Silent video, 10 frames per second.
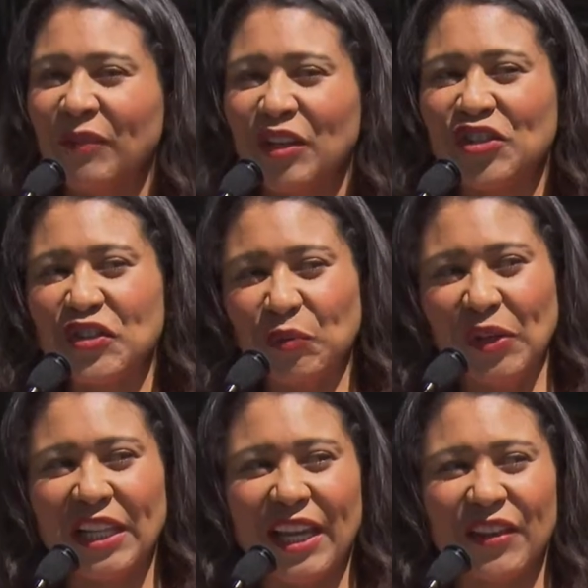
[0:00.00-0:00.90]
just
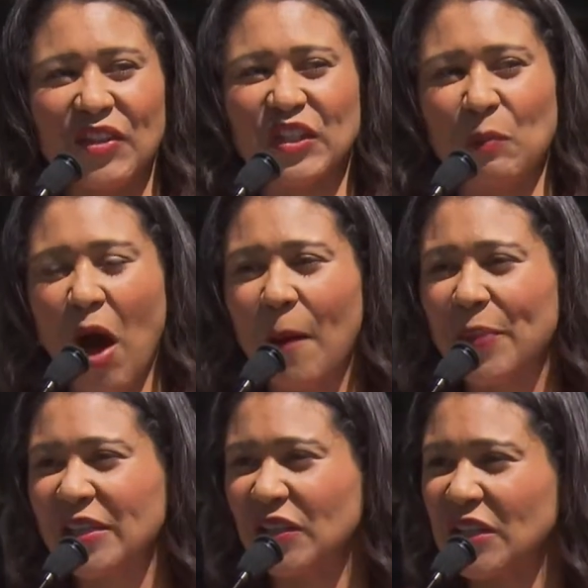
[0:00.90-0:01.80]
really the small
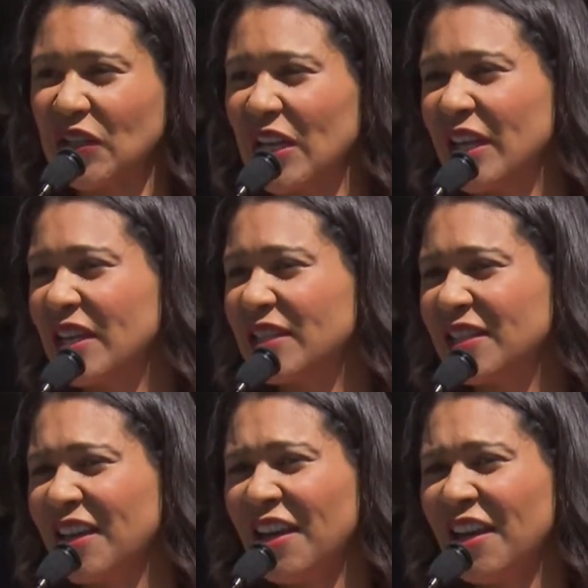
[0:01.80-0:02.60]
businesses.